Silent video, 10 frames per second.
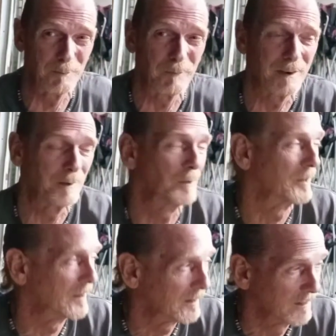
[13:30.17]
up video
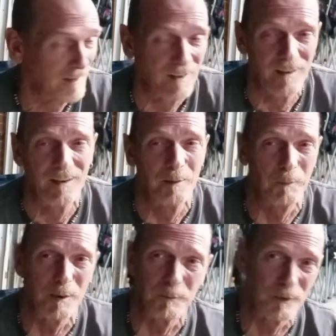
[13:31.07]
thing. I'm
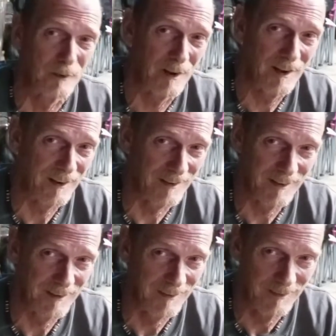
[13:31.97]
not even sure how to
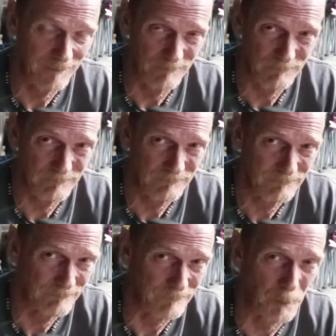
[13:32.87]
edit in
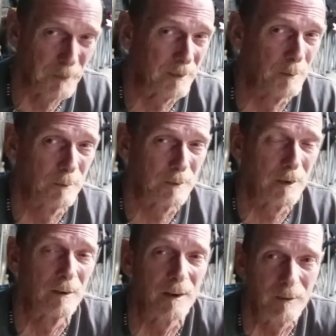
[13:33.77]
voiceovers and
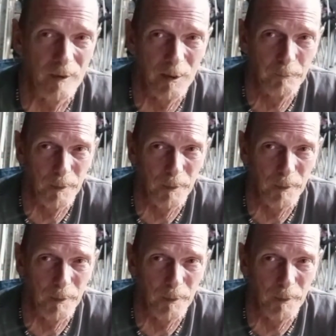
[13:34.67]
all that crap.